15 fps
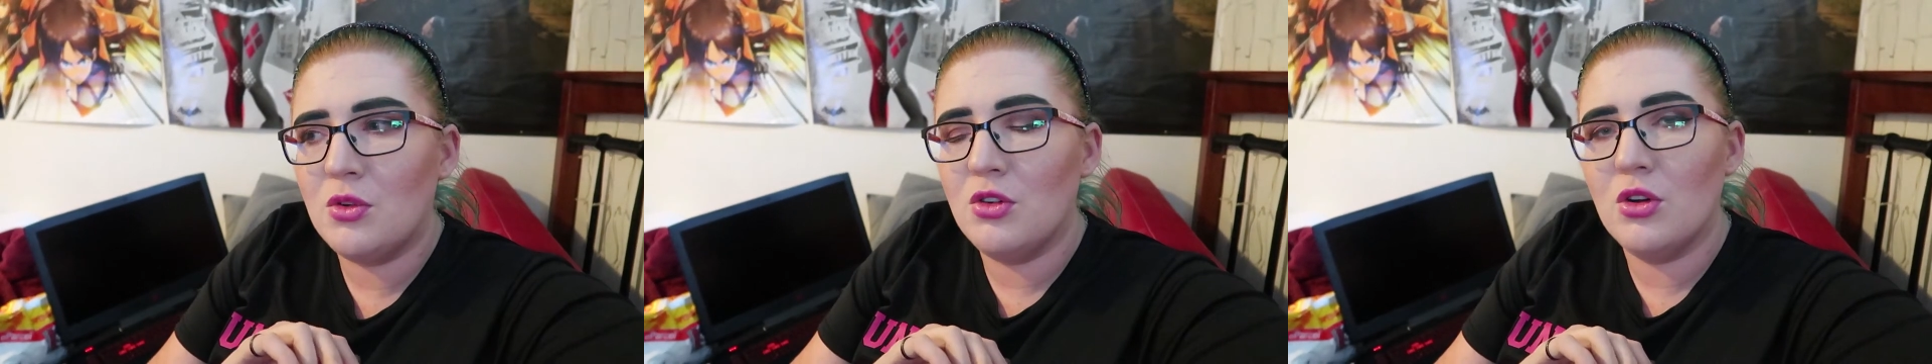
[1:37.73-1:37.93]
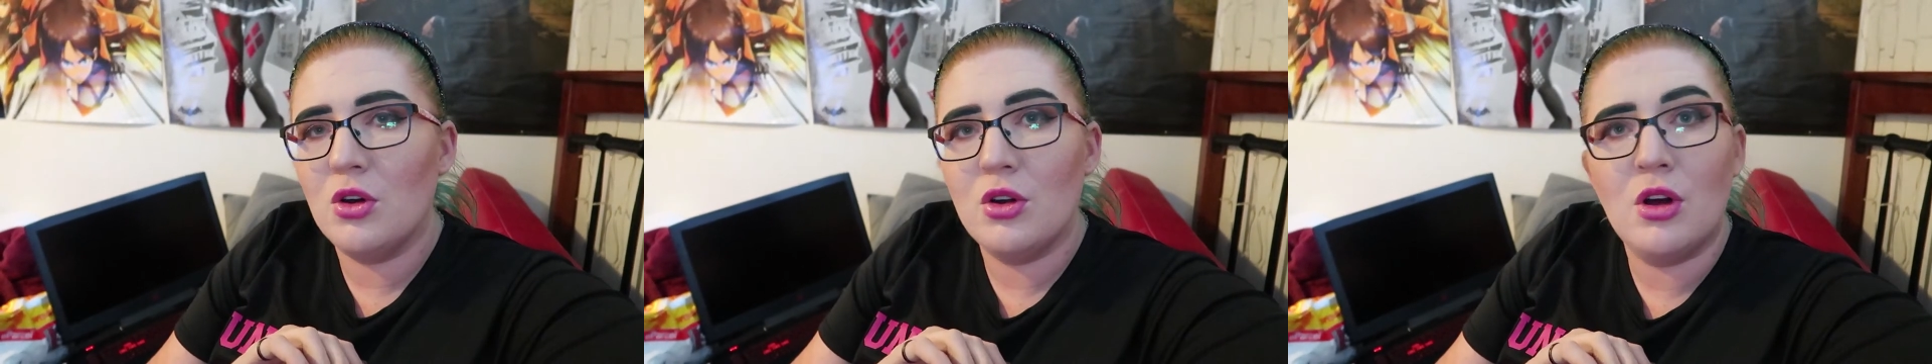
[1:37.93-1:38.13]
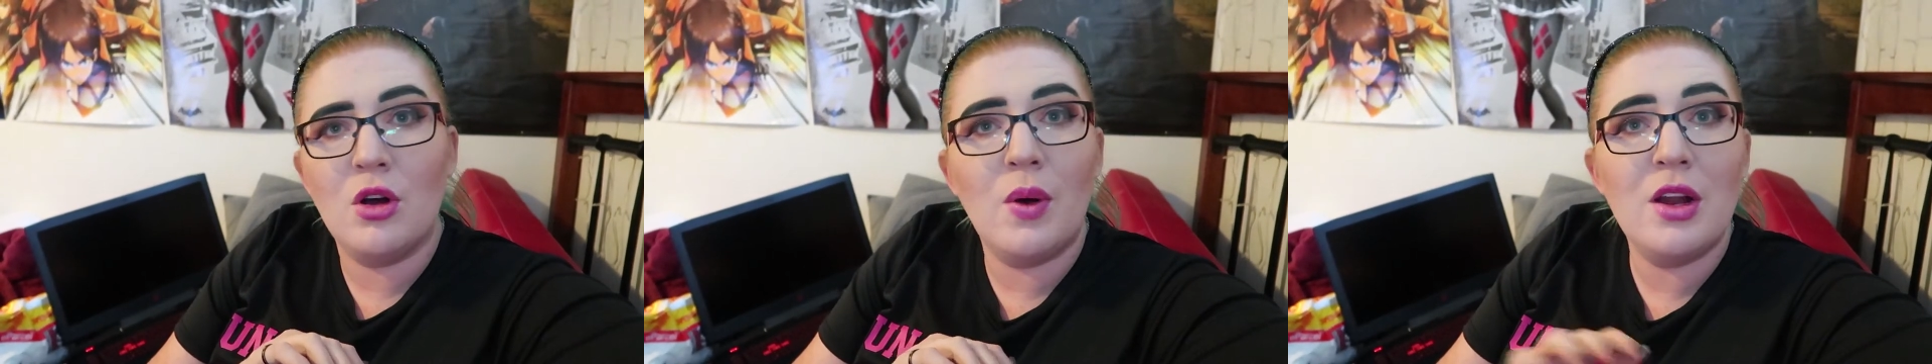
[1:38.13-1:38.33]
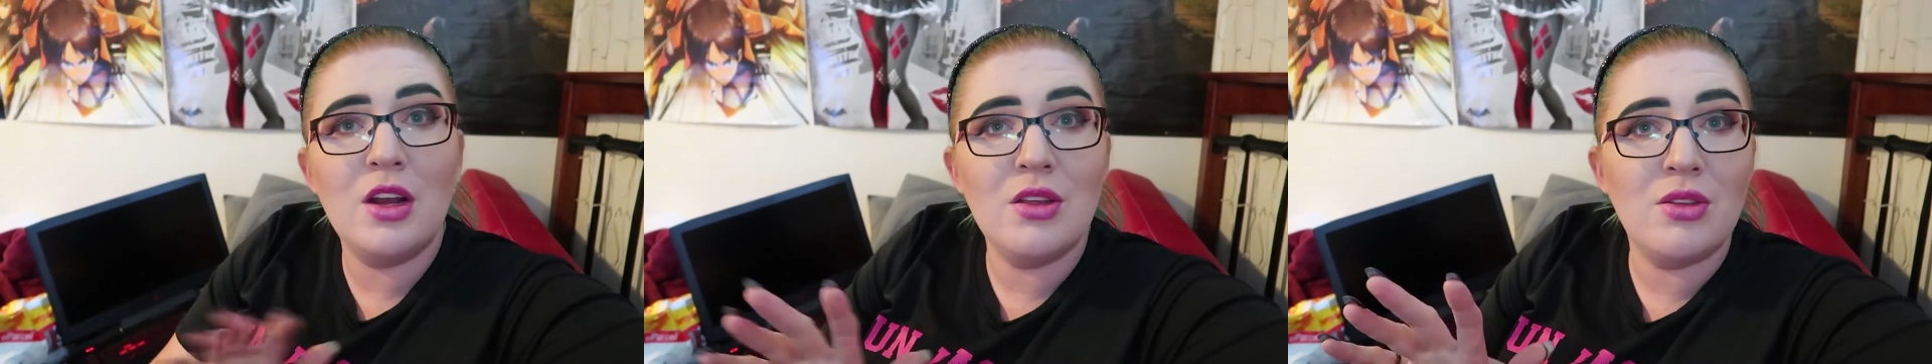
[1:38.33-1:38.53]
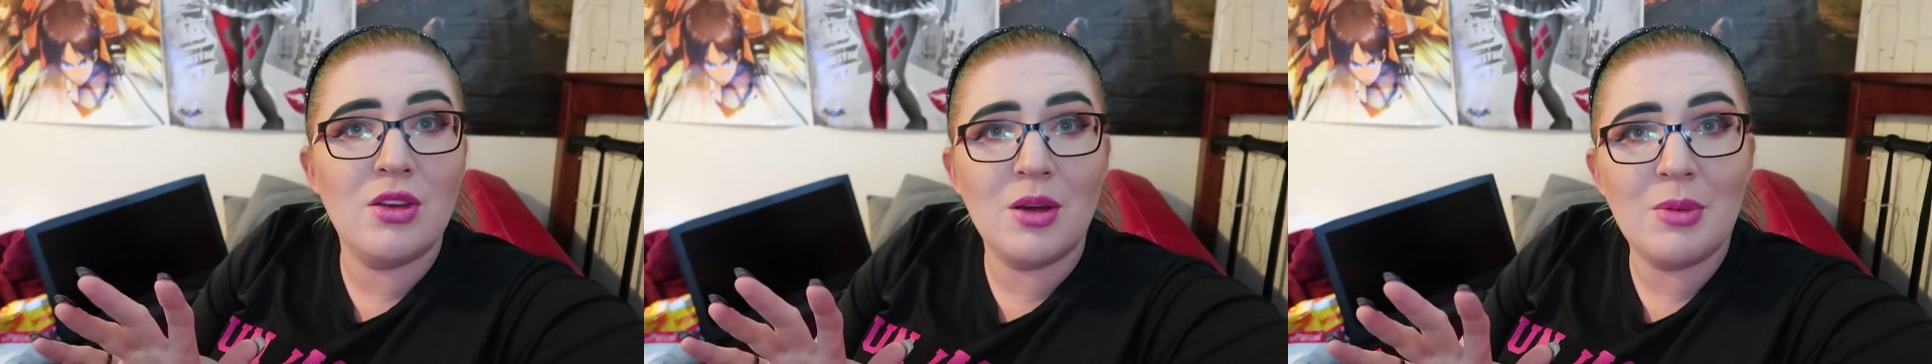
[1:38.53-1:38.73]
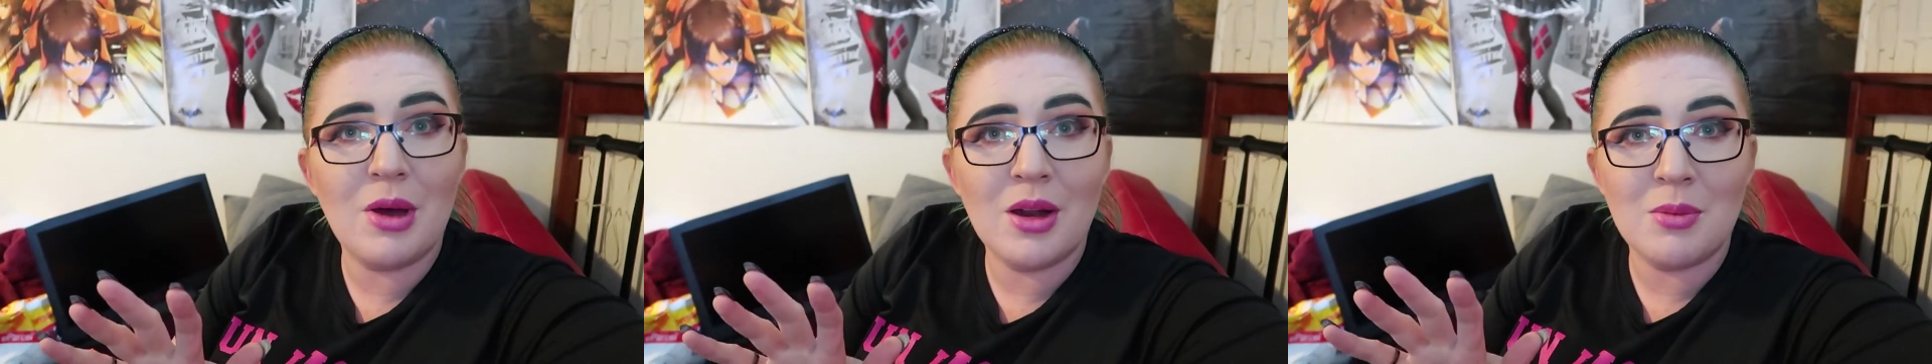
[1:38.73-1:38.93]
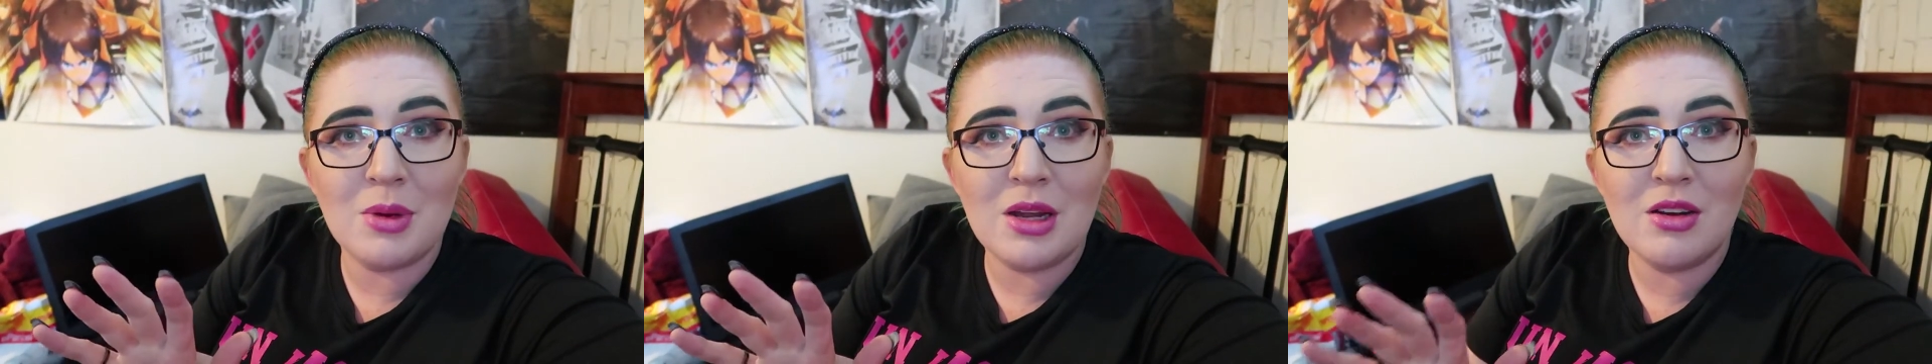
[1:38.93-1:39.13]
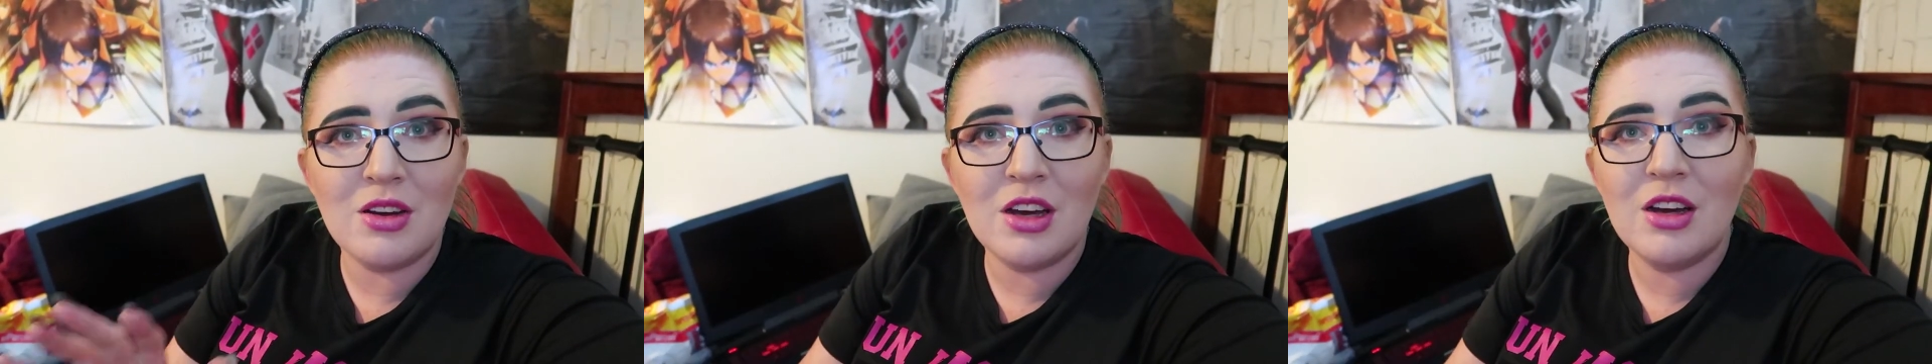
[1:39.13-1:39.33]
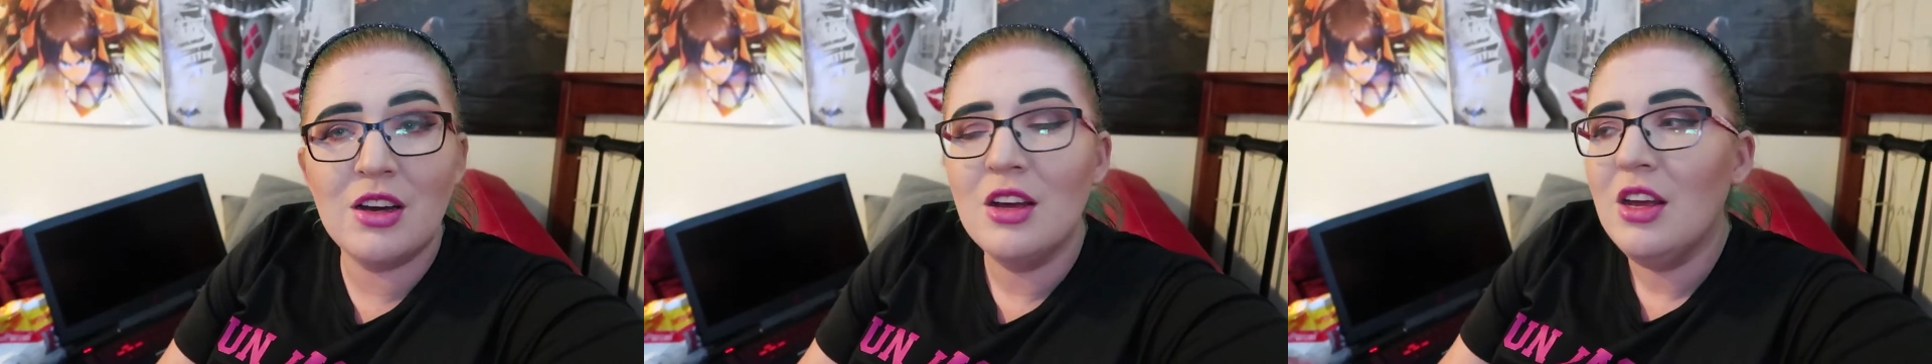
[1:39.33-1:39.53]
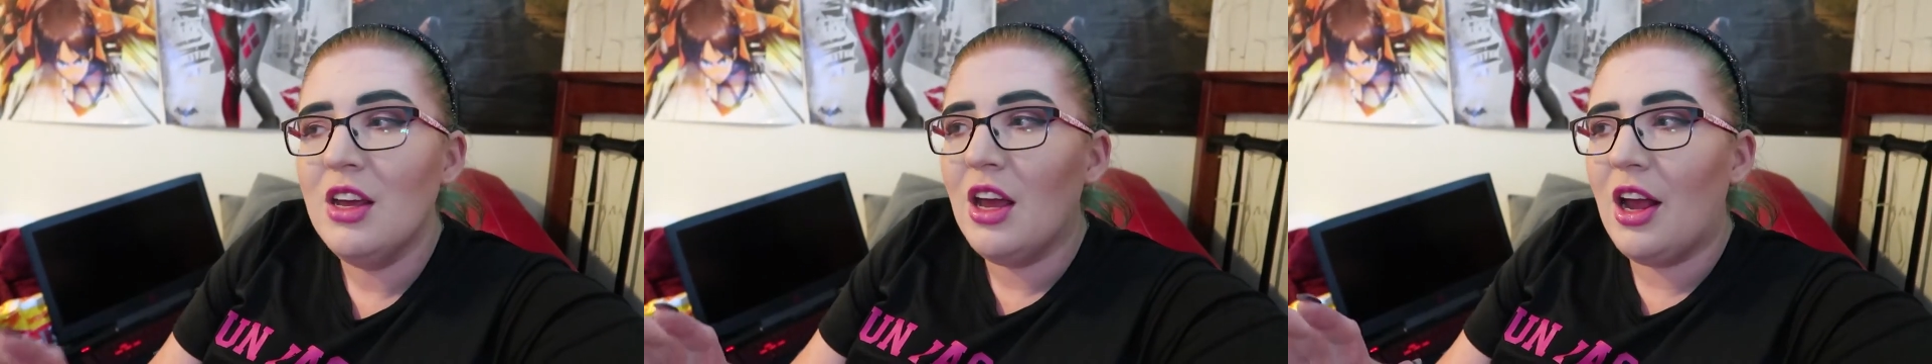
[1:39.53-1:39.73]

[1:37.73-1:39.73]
do not know anything about Amanda,